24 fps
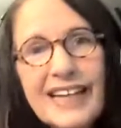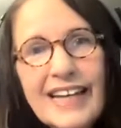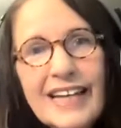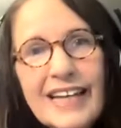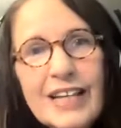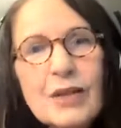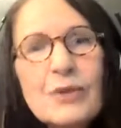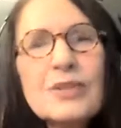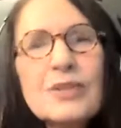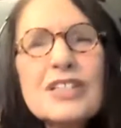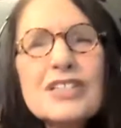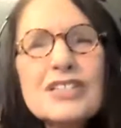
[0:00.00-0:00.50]

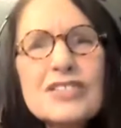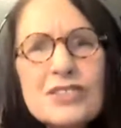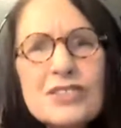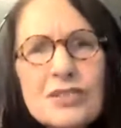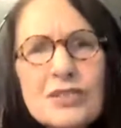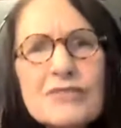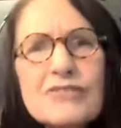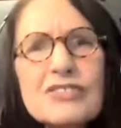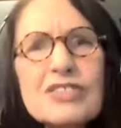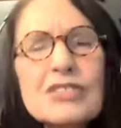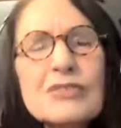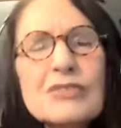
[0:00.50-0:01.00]
it only
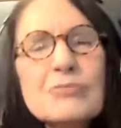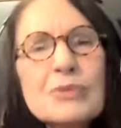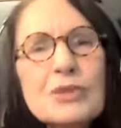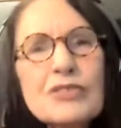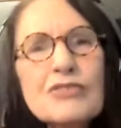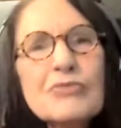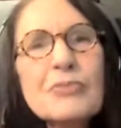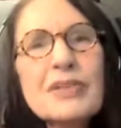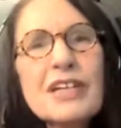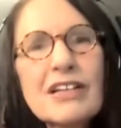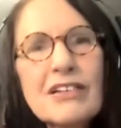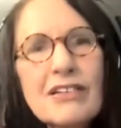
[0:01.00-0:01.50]
serves to
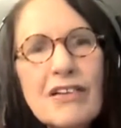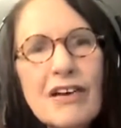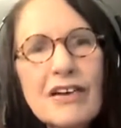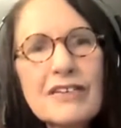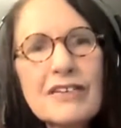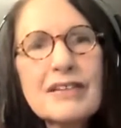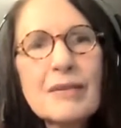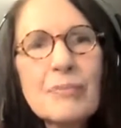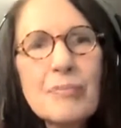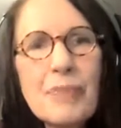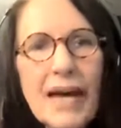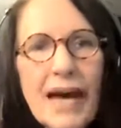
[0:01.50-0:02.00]
move me
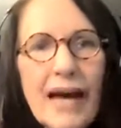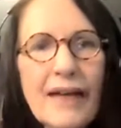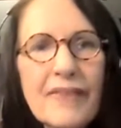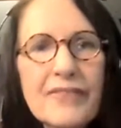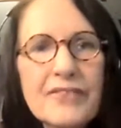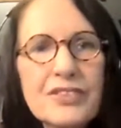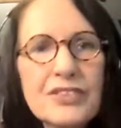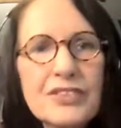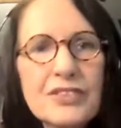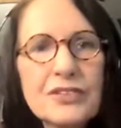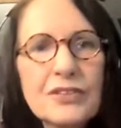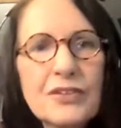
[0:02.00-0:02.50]
along the
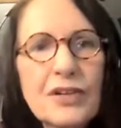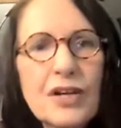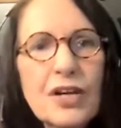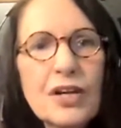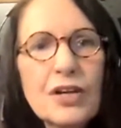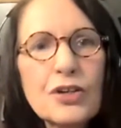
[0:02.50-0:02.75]
path to